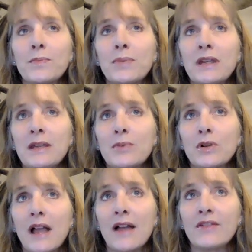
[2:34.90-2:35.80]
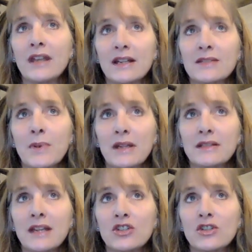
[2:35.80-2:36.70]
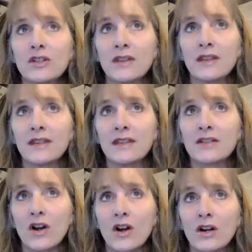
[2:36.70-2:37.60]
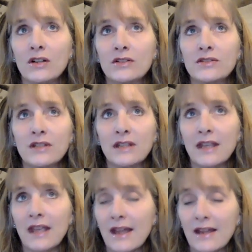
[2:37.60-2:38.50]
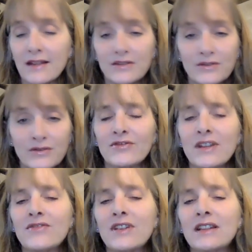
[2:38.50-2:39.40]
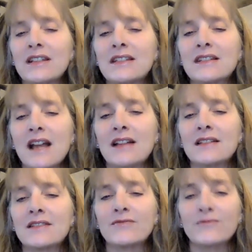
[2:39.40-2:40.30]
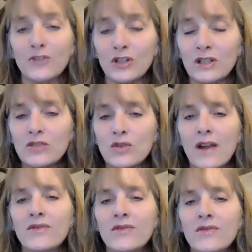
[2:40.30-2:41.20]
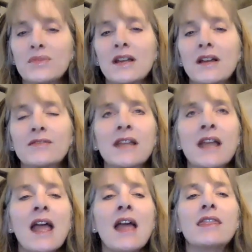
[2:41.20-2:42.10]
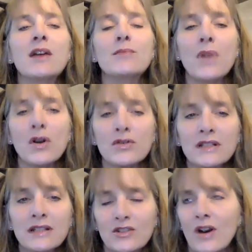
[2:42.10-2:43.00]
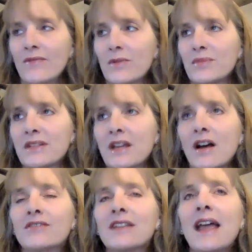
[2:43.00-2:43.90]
People have an expectation that these cars can, if at least not fully drive themselves, that mostly drive themselves.